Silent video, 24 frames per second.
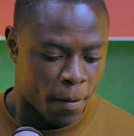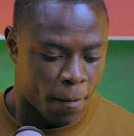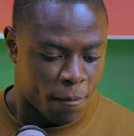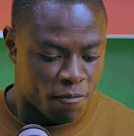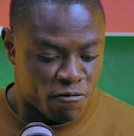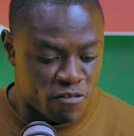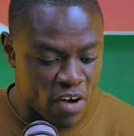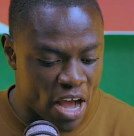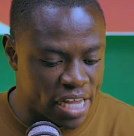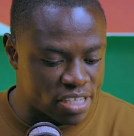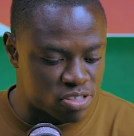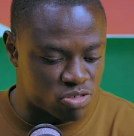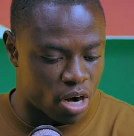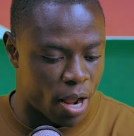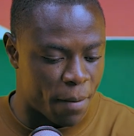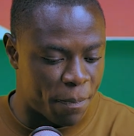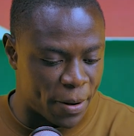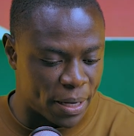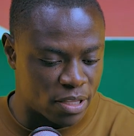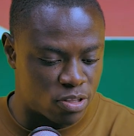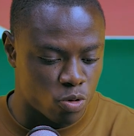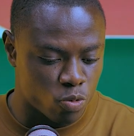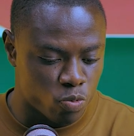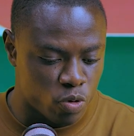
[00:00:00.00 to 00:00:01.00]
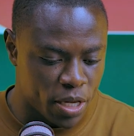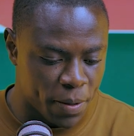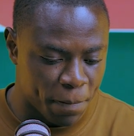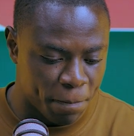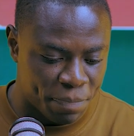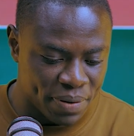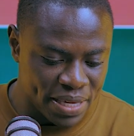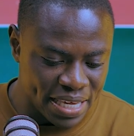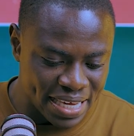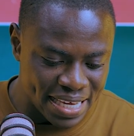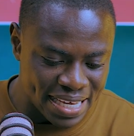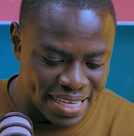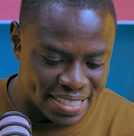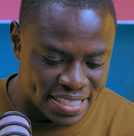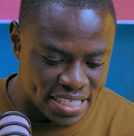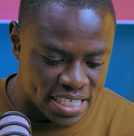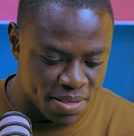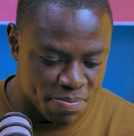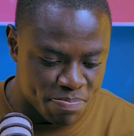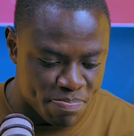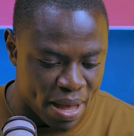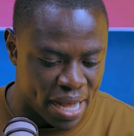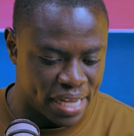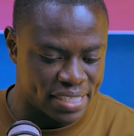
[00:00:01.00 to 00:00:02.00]
First rapper to win
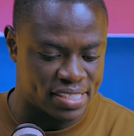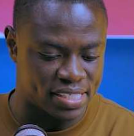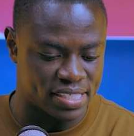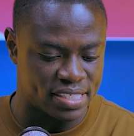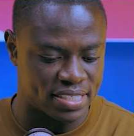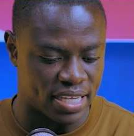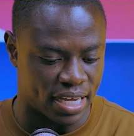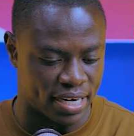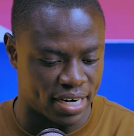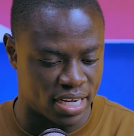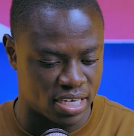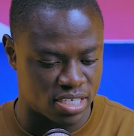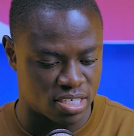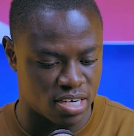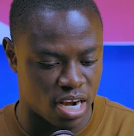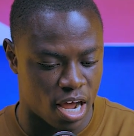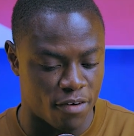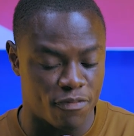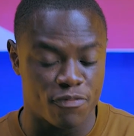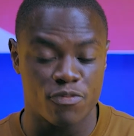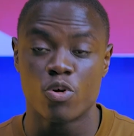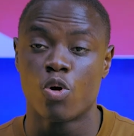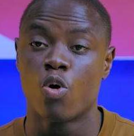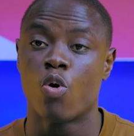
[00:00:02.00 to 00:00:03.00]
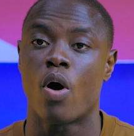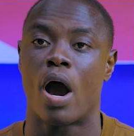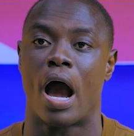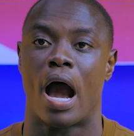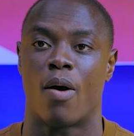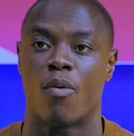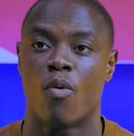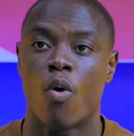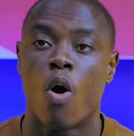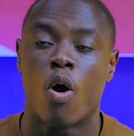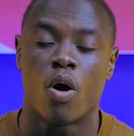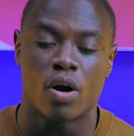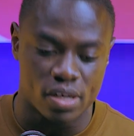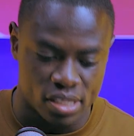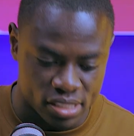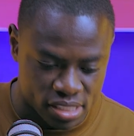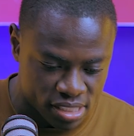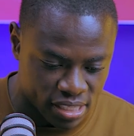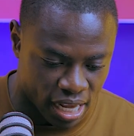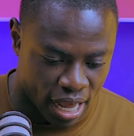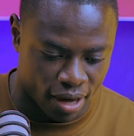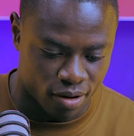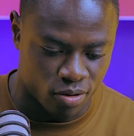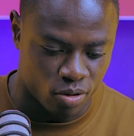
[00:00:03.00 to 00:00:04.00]
BET Best International Flow Award.
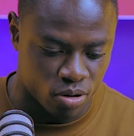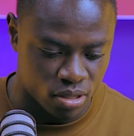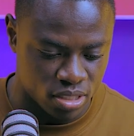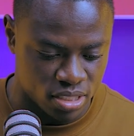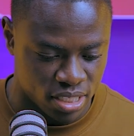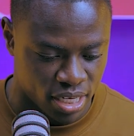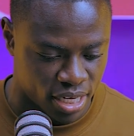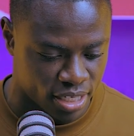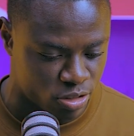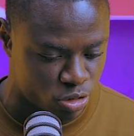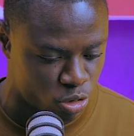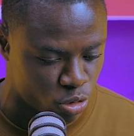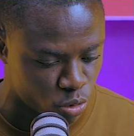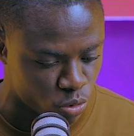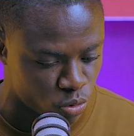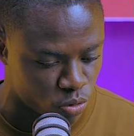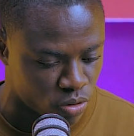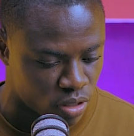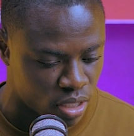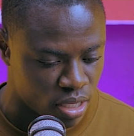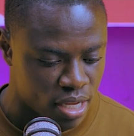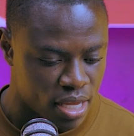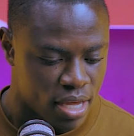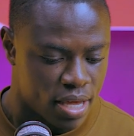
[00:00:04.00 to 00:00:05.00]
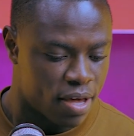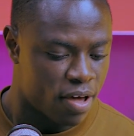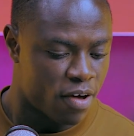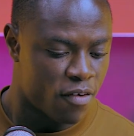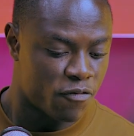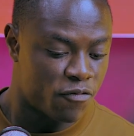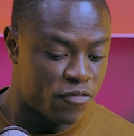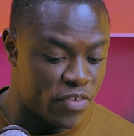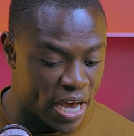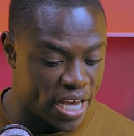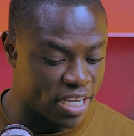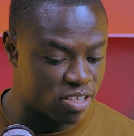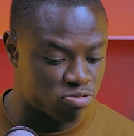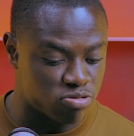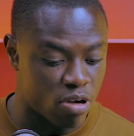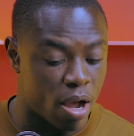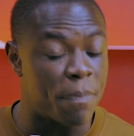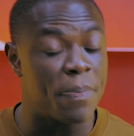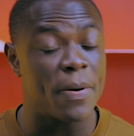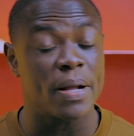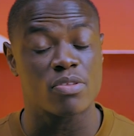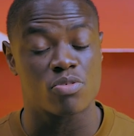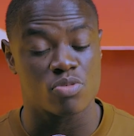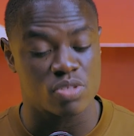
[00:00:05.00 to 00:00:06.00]
Sarkodie true. First
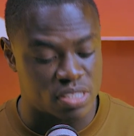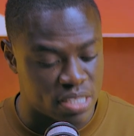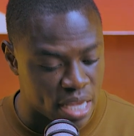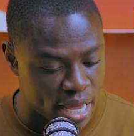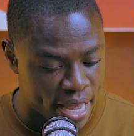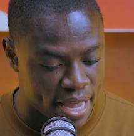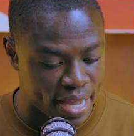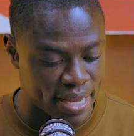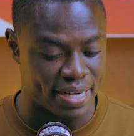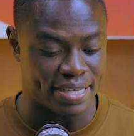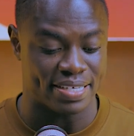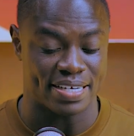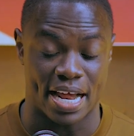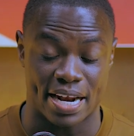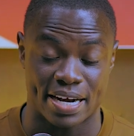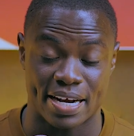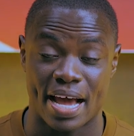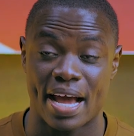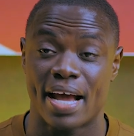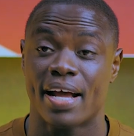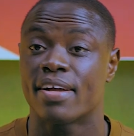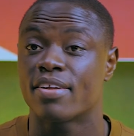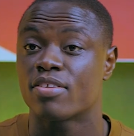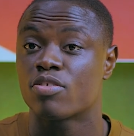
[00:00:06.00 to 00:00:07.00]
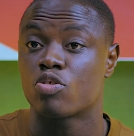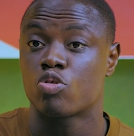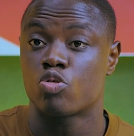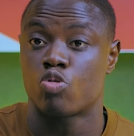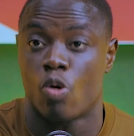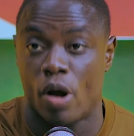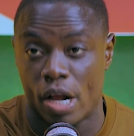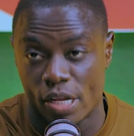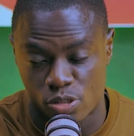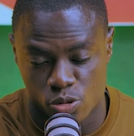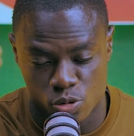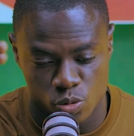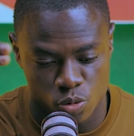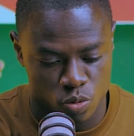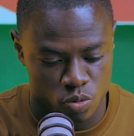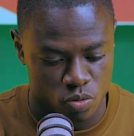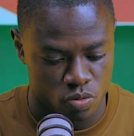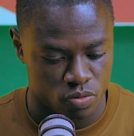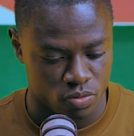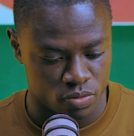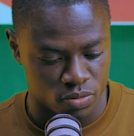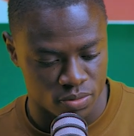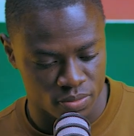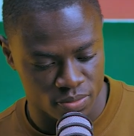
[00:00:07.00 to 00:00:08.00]
rapper to say Nana
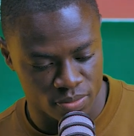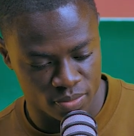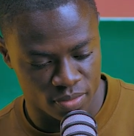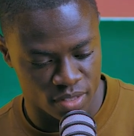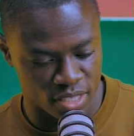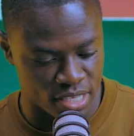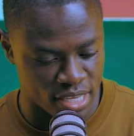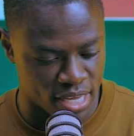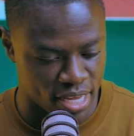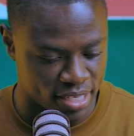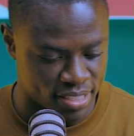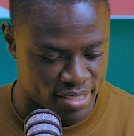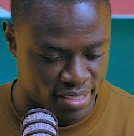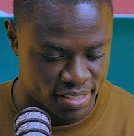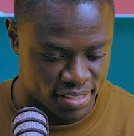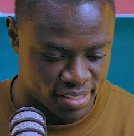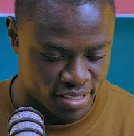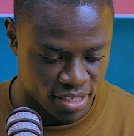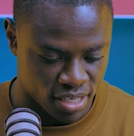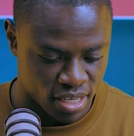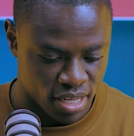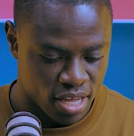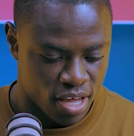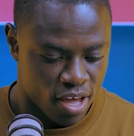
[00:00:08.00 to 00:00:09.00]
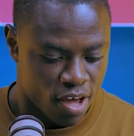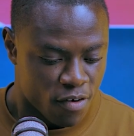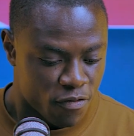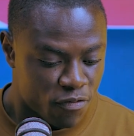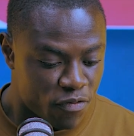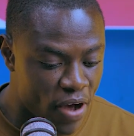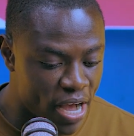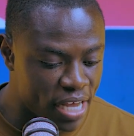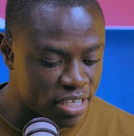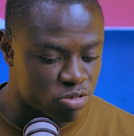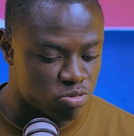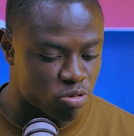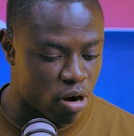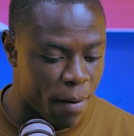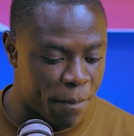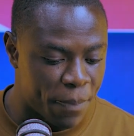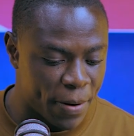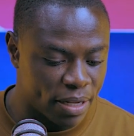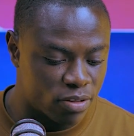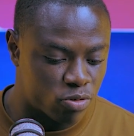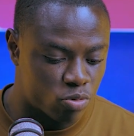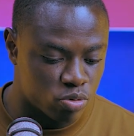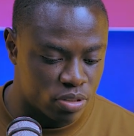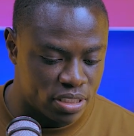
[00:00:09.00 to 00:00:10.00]
Twaso. Yes. First
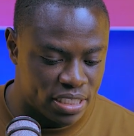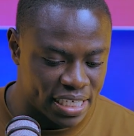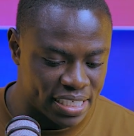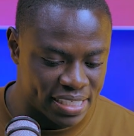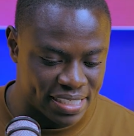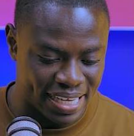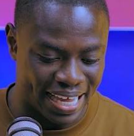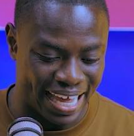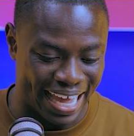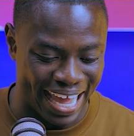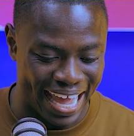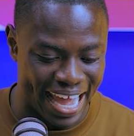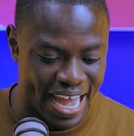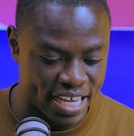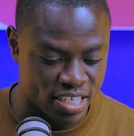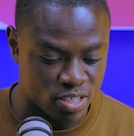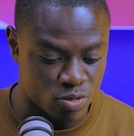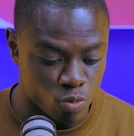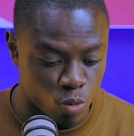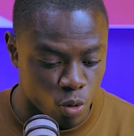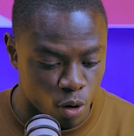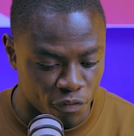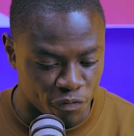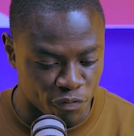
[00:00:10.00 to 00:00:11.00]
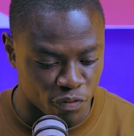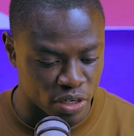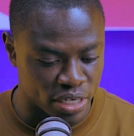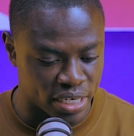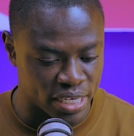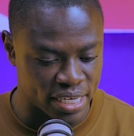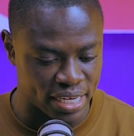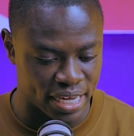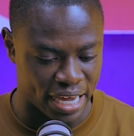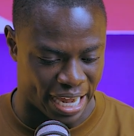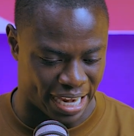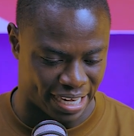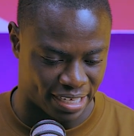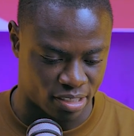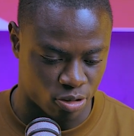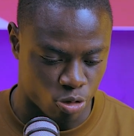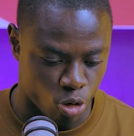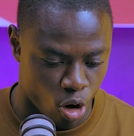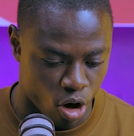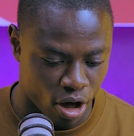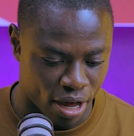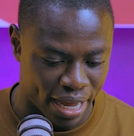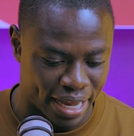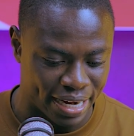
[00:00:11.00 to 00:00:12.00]
rapper to diss her ex woefully and
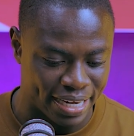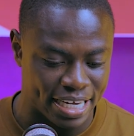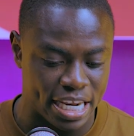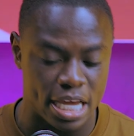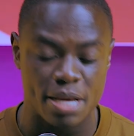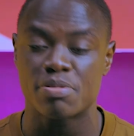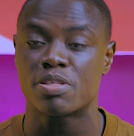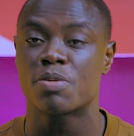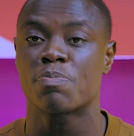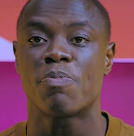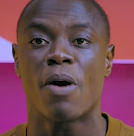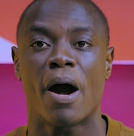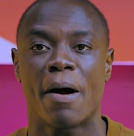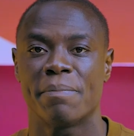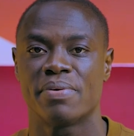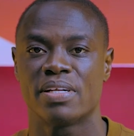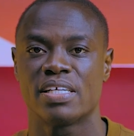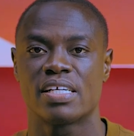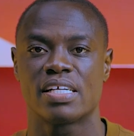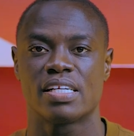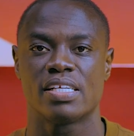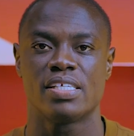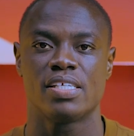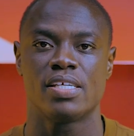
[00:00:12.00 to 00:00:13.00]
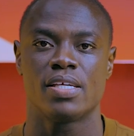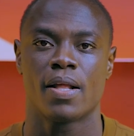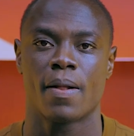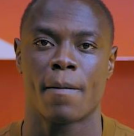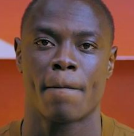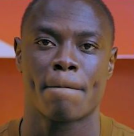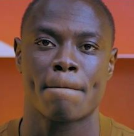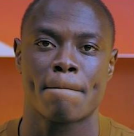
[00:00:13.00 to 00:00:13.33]
call her names publicly.